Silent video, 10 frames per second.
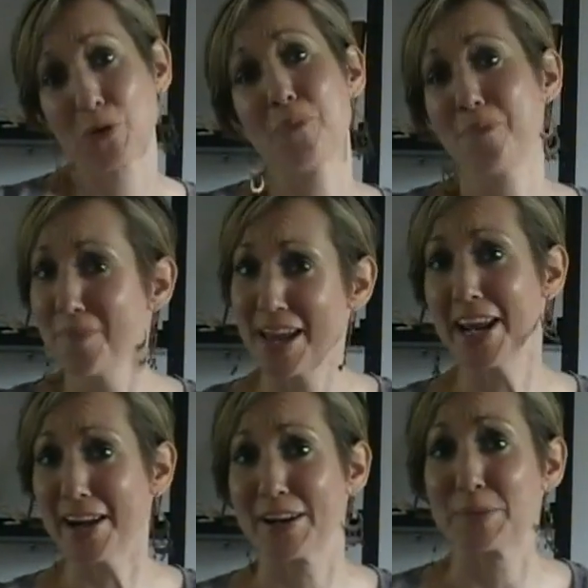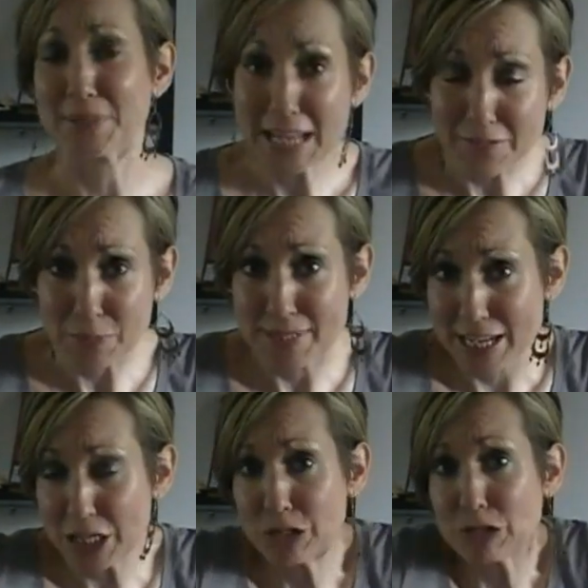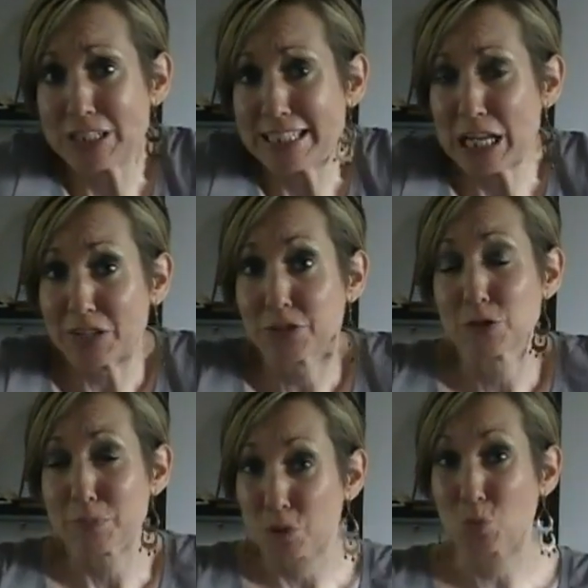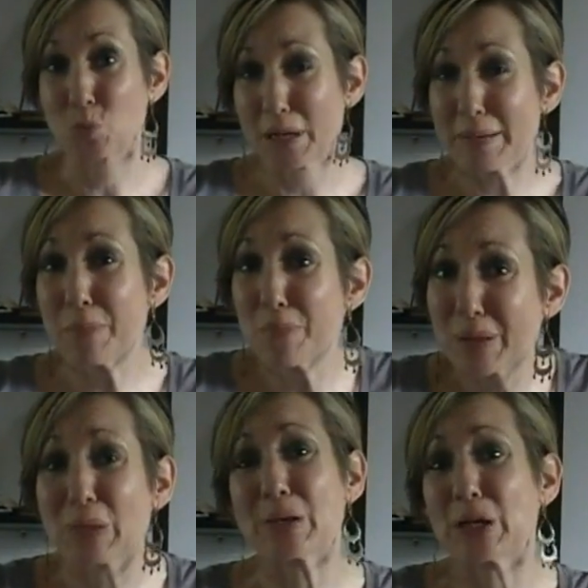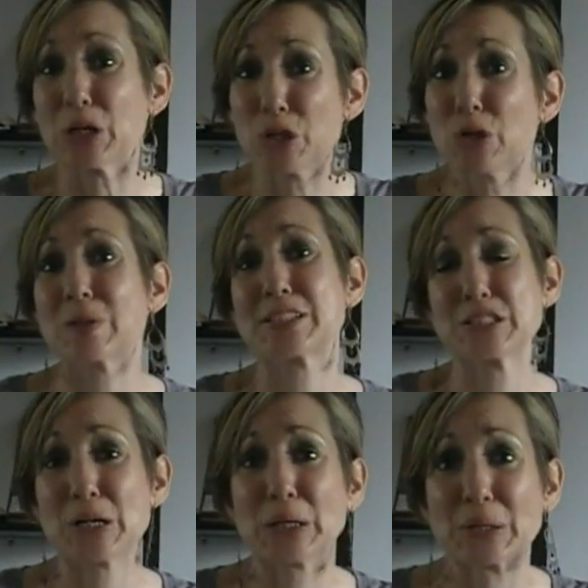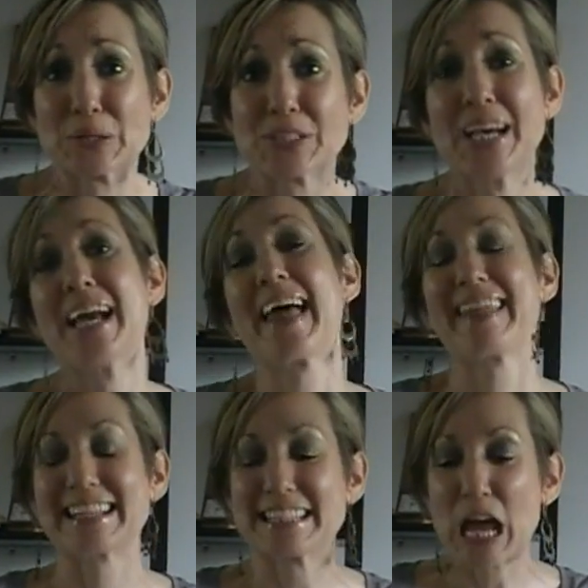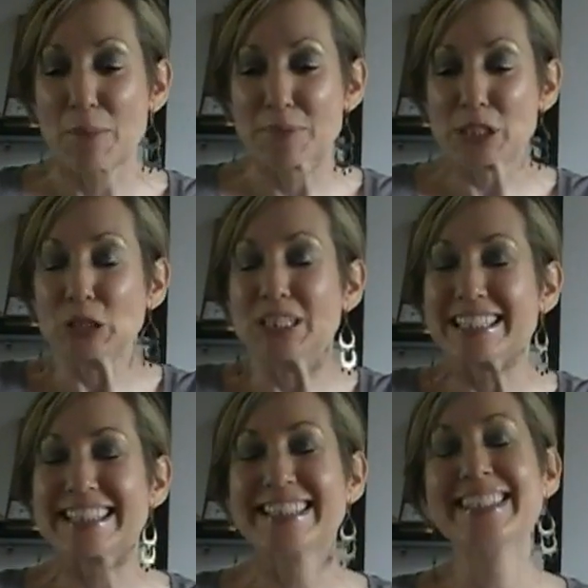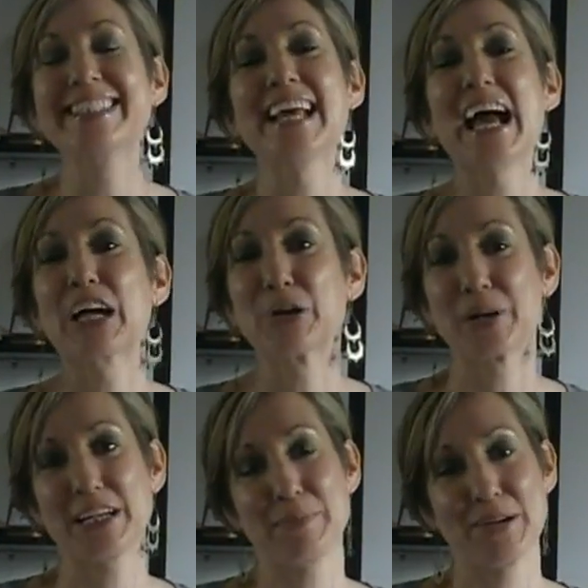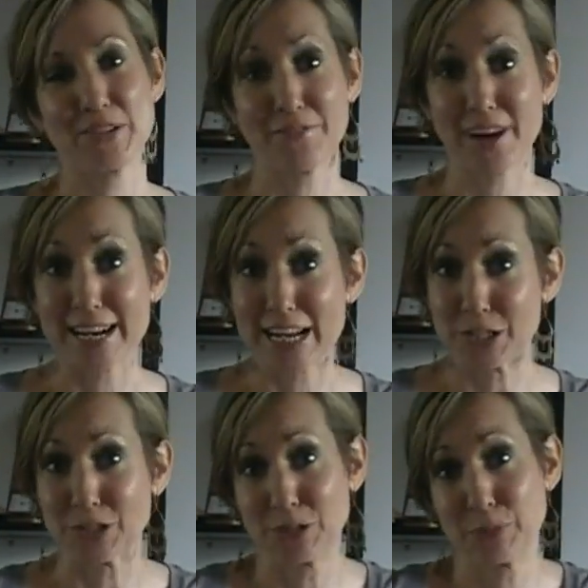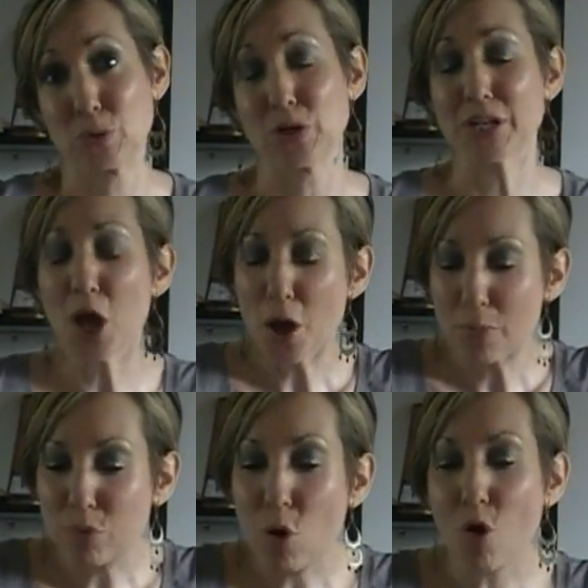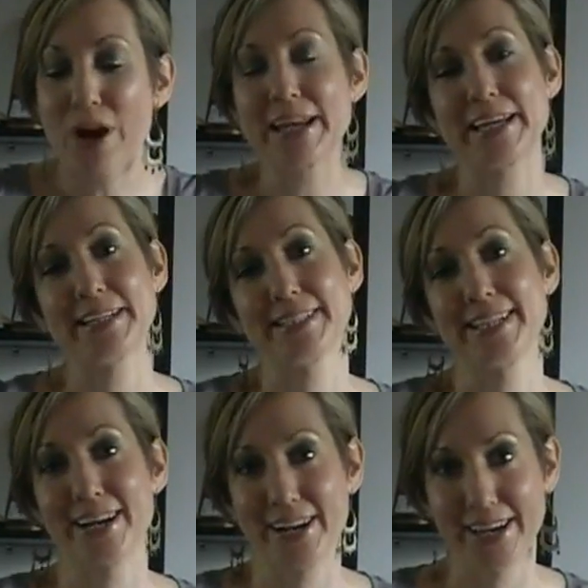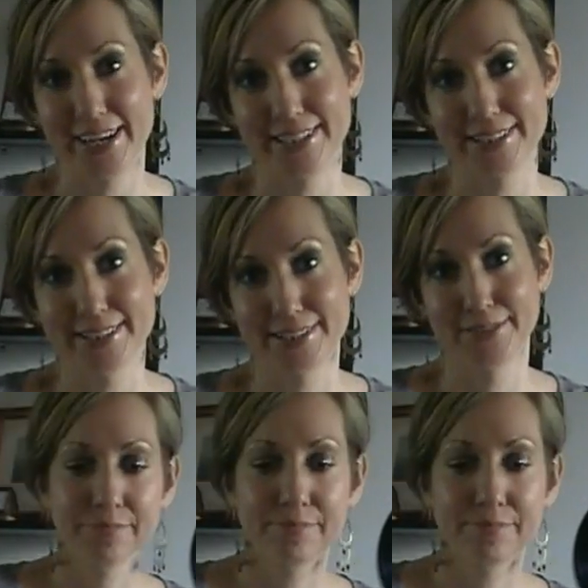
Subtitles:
where many items have the potential to sell for up to $1 million US, that's an absolutely staggering amount of financial support pouring into IS.